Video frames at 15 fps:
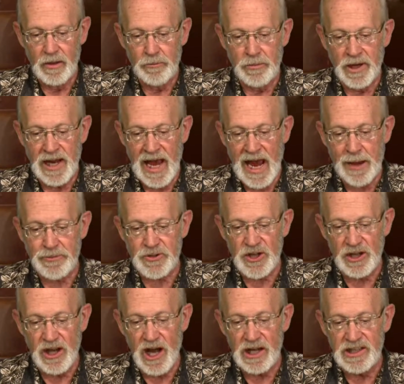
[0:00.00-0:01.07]
But
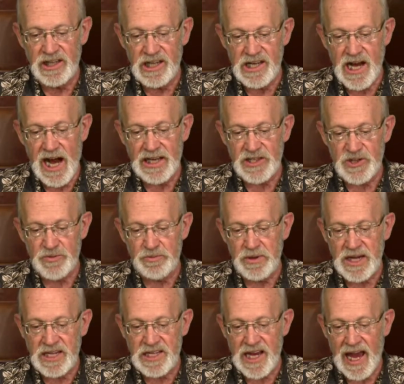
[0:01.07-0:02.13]
Absalom did not
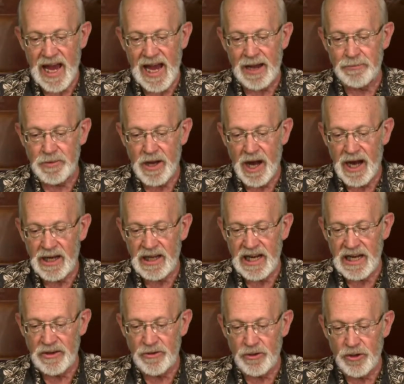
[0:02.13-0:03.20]
speak to Amnon either